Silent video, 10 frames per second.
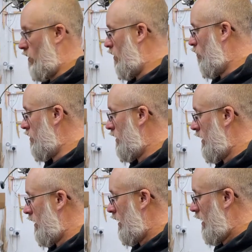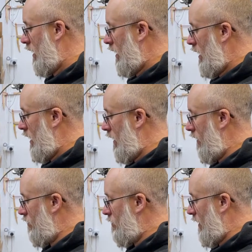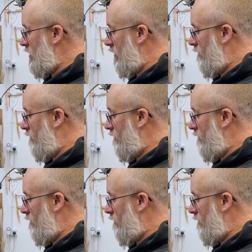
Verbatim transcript: where I wanted it and I have basically